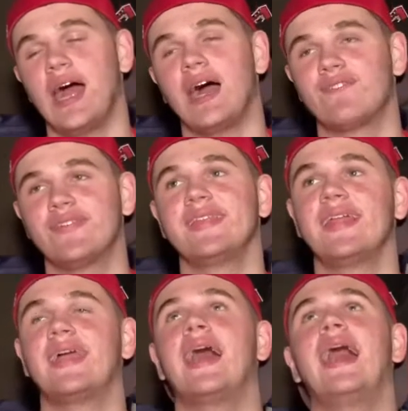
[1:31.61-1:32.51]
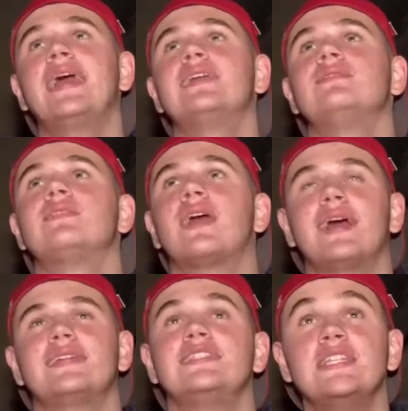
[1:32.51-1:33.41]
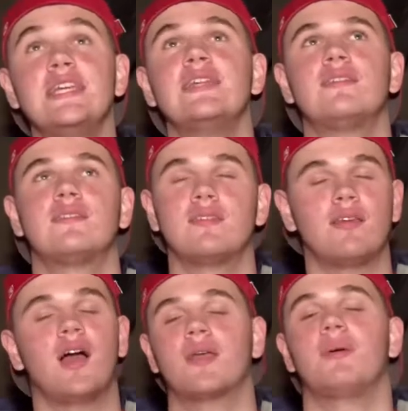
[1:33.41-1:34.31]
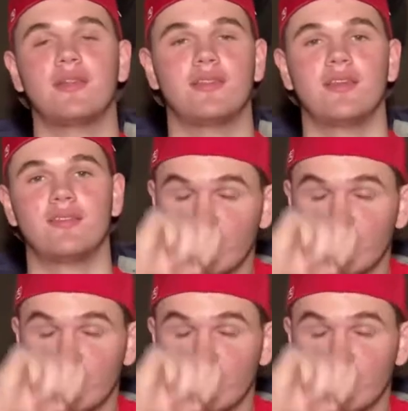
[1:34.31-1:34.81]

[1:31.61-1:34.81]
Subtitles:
I feel like I kind of need to talk about this.